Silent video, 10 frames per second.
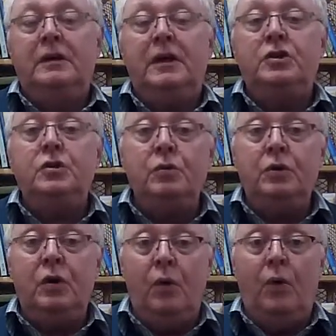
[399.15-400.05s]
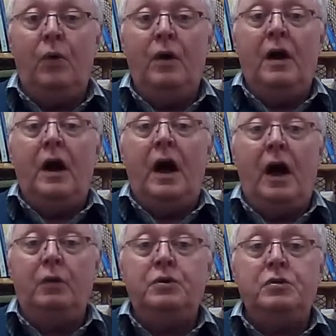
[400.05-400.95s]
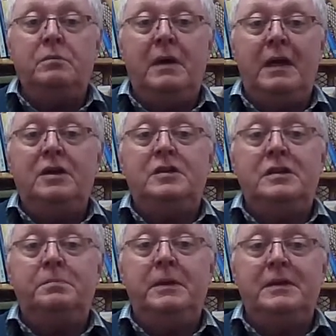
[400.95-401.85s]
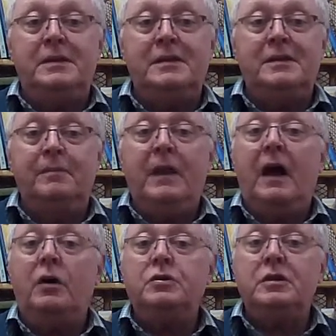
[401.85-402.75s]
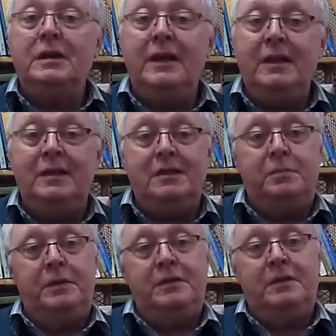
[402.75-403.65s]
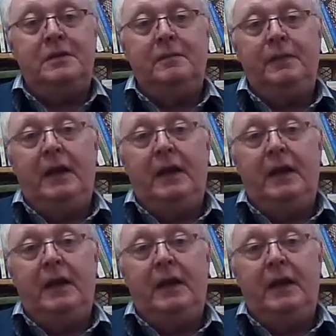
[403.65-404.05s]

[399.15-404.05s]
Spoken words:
that you know how to manage this business, how to lead this business,